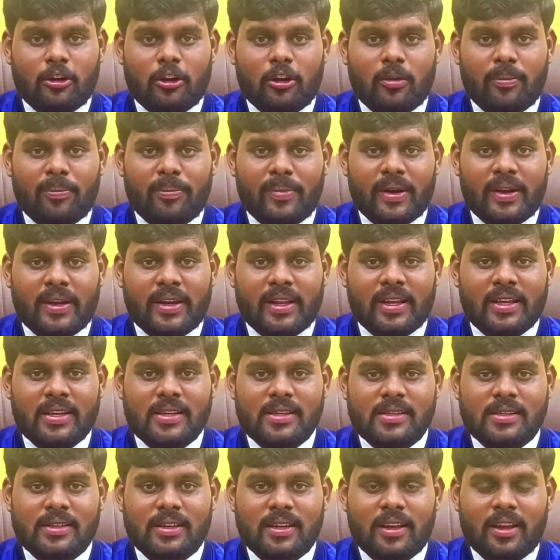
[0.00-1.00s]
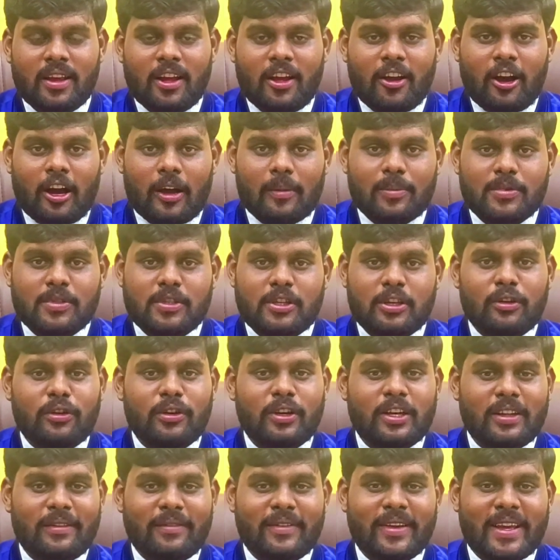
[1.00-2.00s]
development is
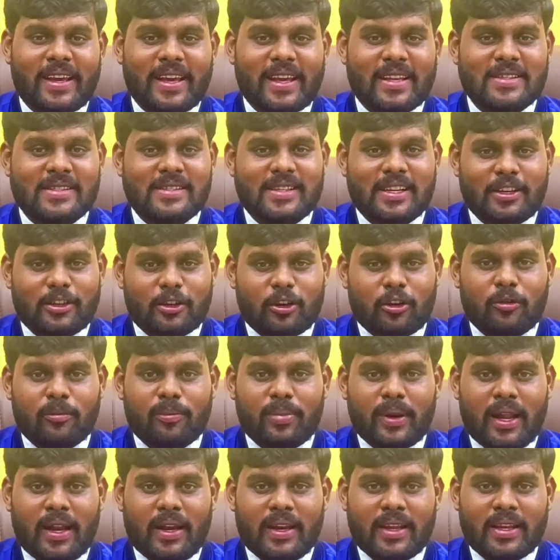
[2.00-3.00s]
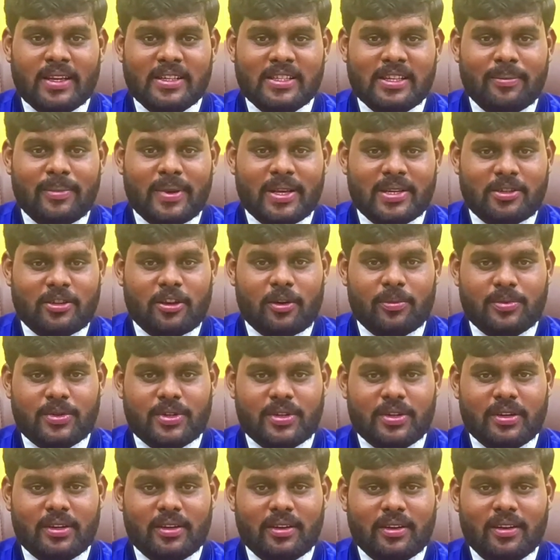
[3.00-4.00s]
absolutely we can say town planning is the best
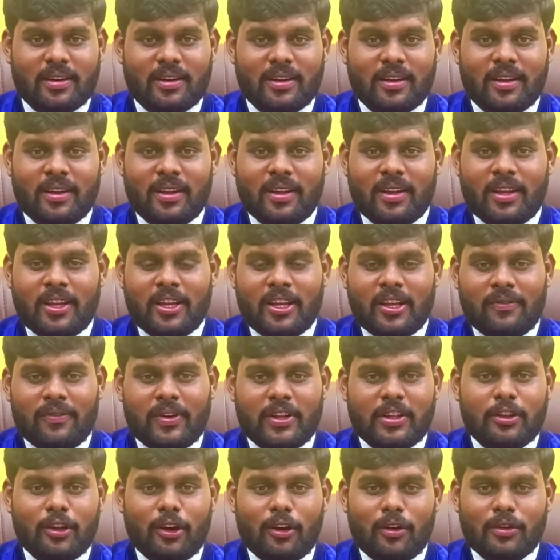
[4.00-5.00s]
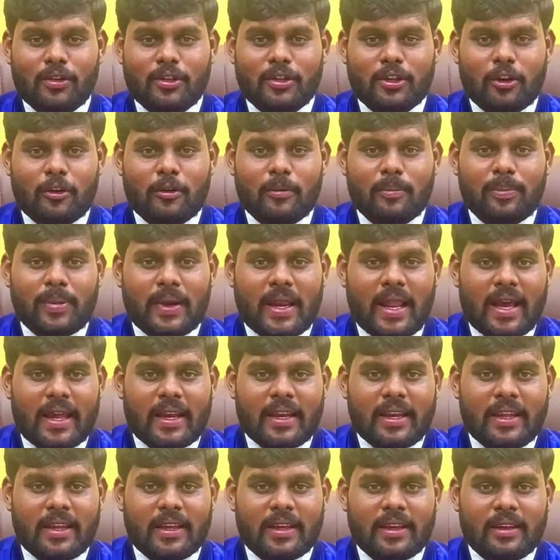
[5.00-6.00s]
option. Without town
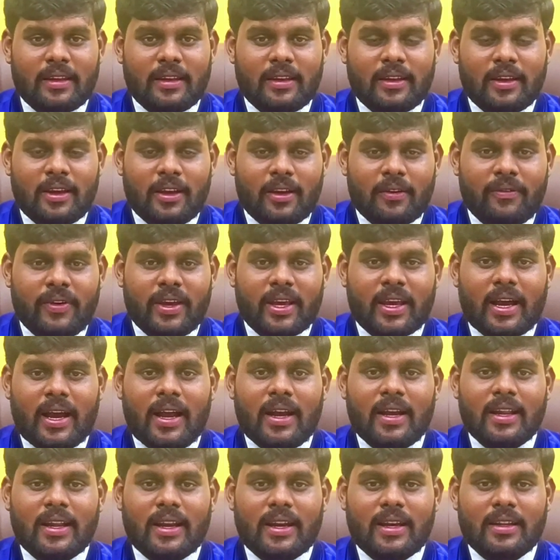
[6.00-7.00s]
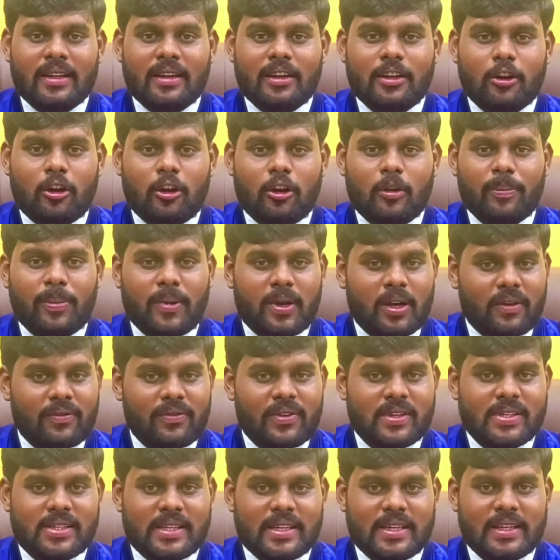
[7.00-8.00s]
planning, we can't get the development of
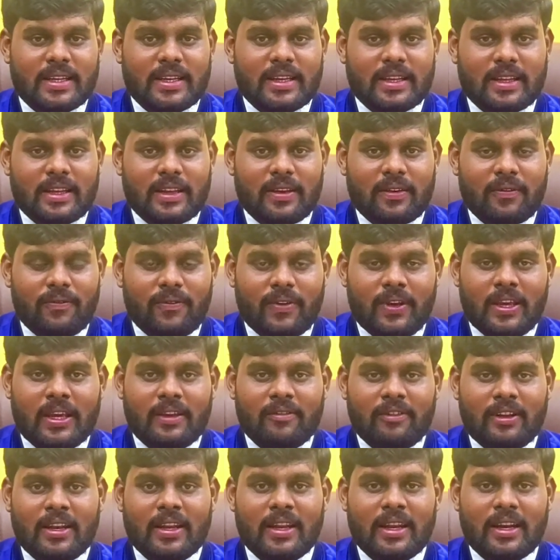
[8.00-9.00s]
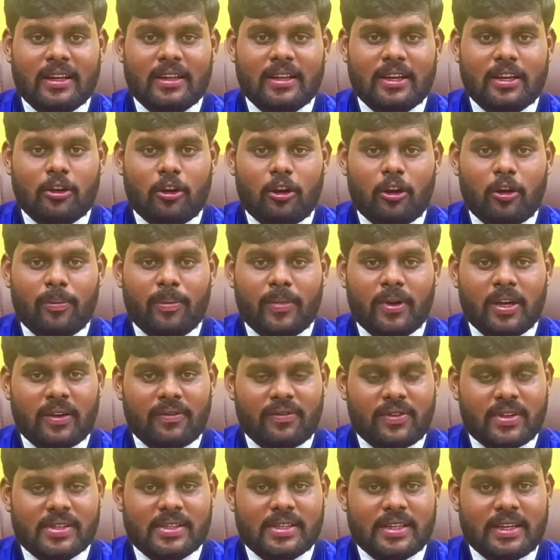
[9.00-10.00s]
the city. We will get the development
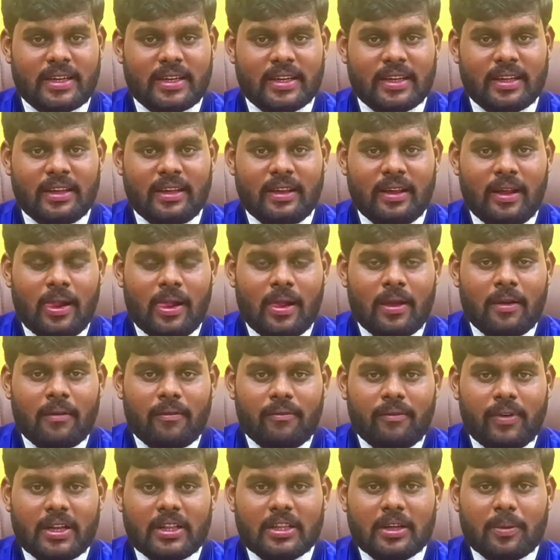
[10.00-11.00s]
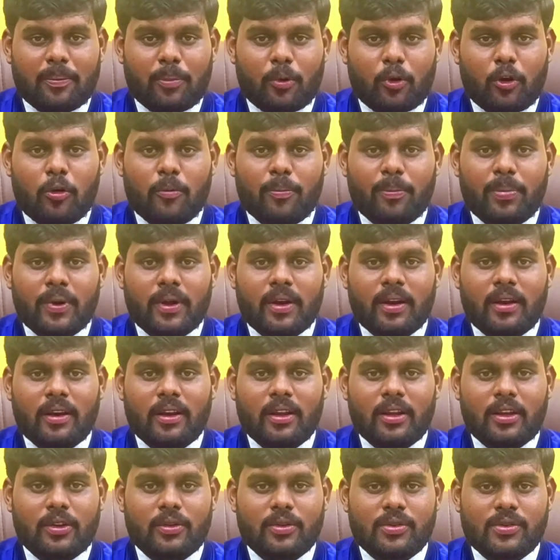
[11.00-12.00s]
of the city with the
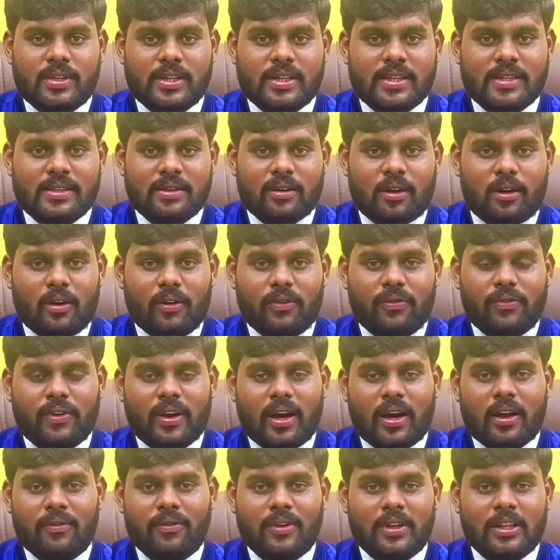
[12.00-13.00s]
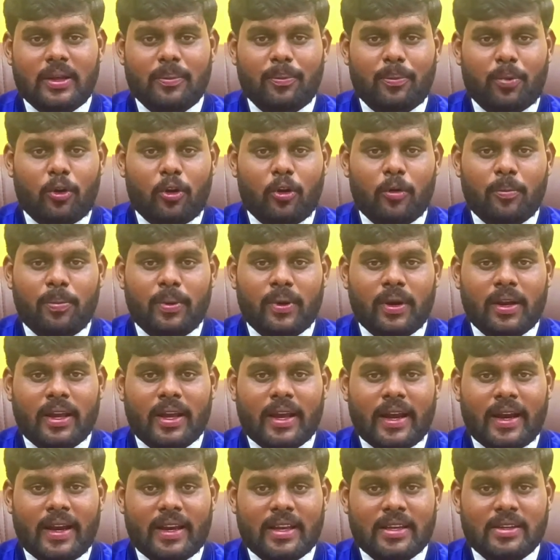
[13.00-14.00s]
proper usage of, or with the proper
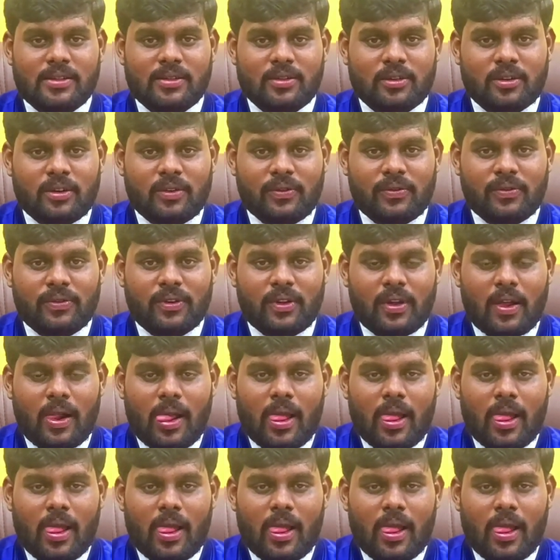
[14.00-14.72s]
guidance of,